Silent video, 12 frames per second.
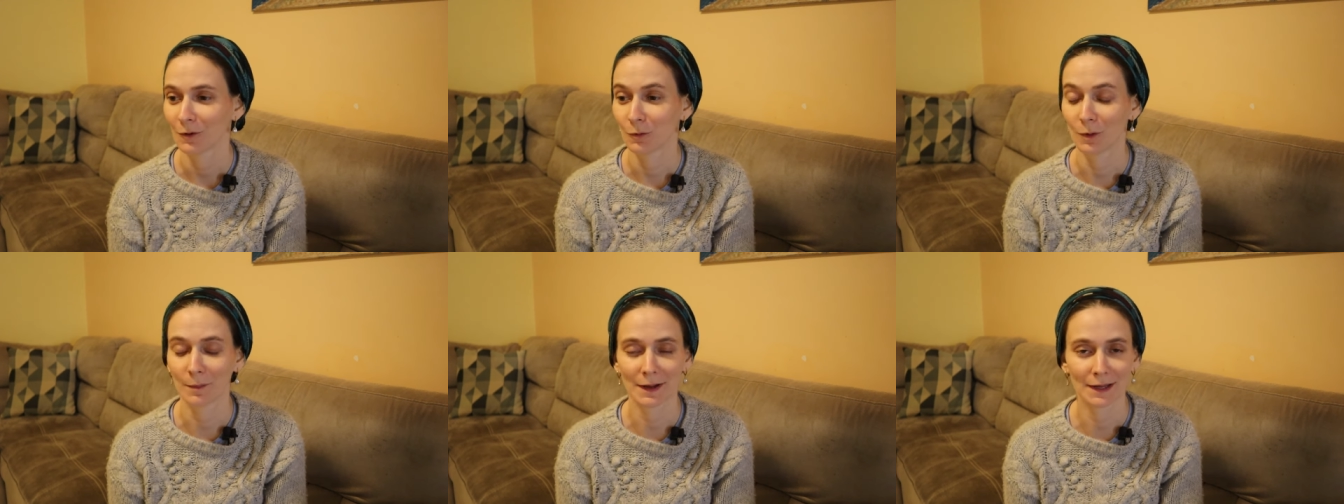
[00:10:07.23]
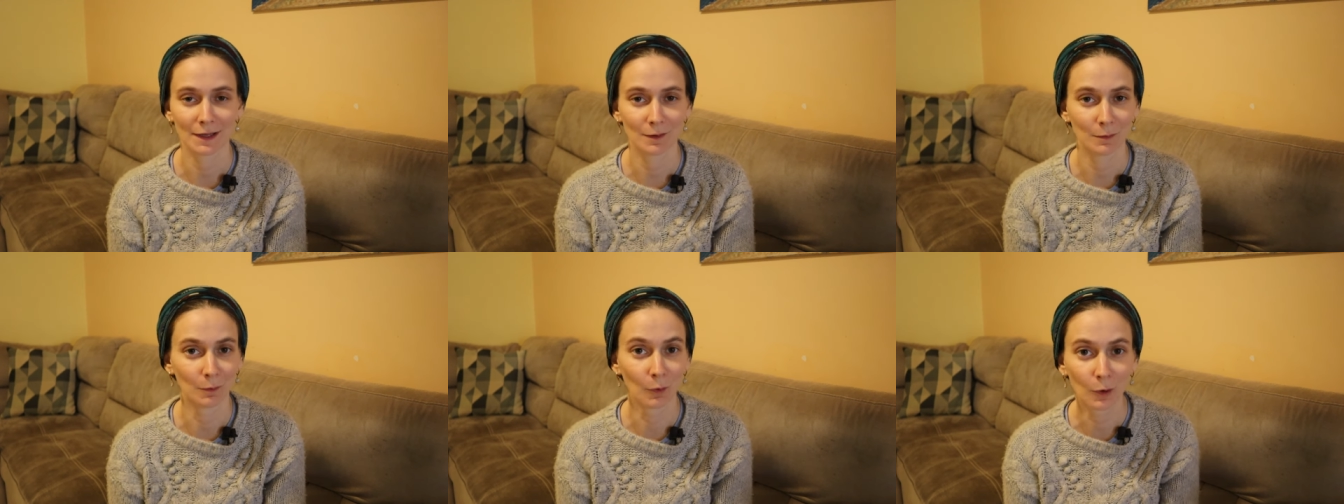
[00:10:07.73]
what my
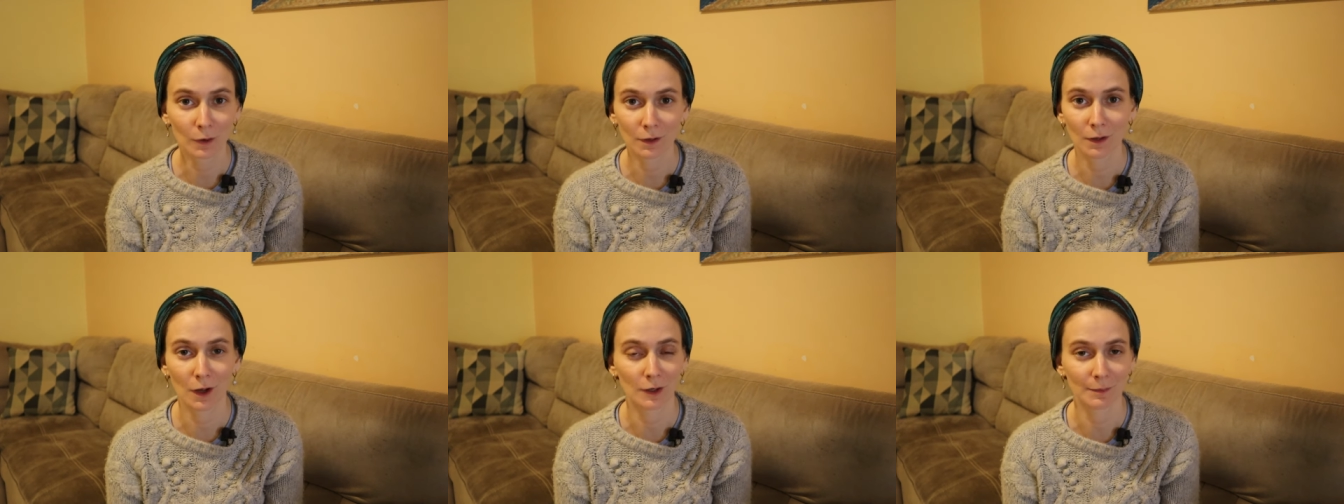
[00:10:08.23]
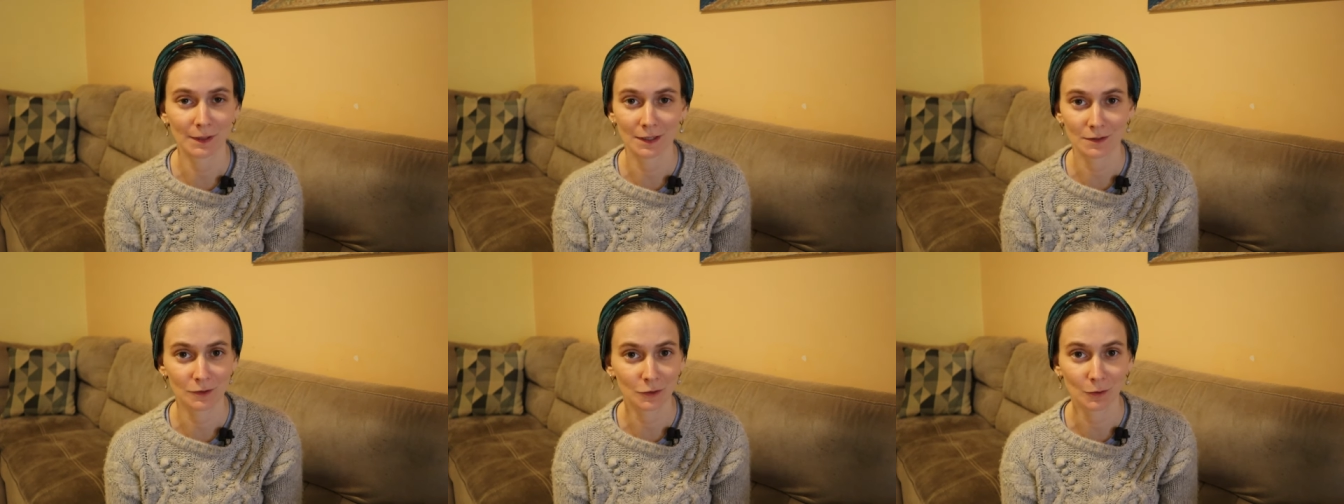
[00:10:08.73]
moral army
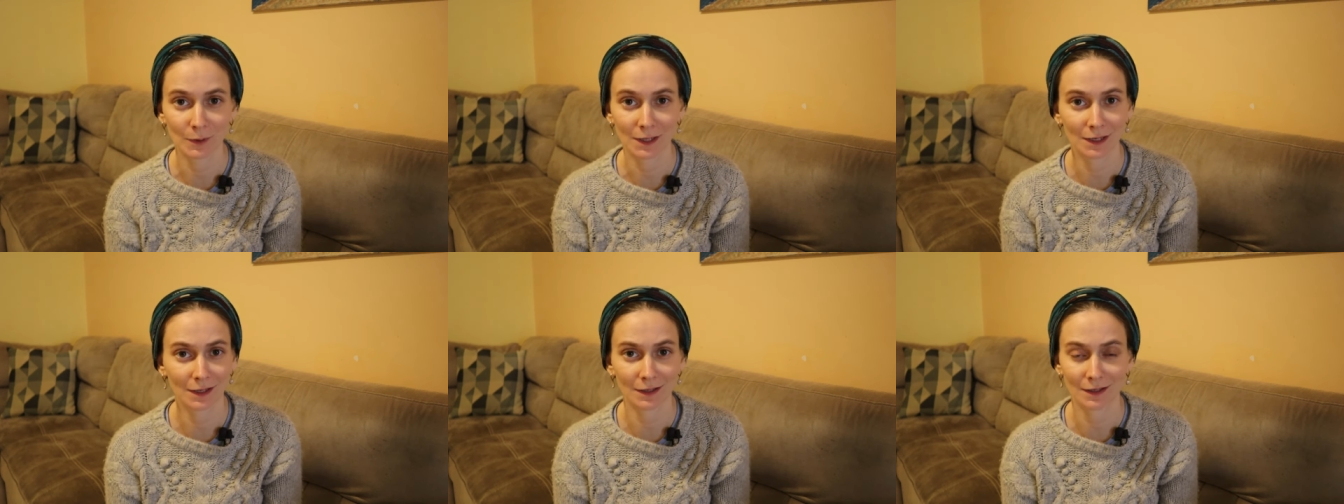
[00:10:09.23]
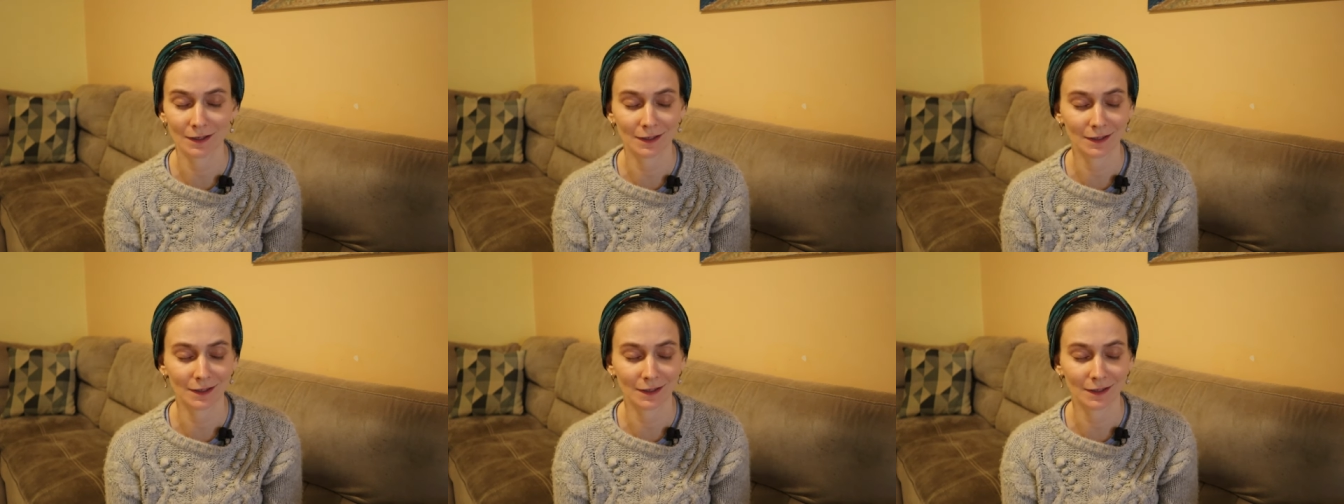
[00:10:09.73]
is doing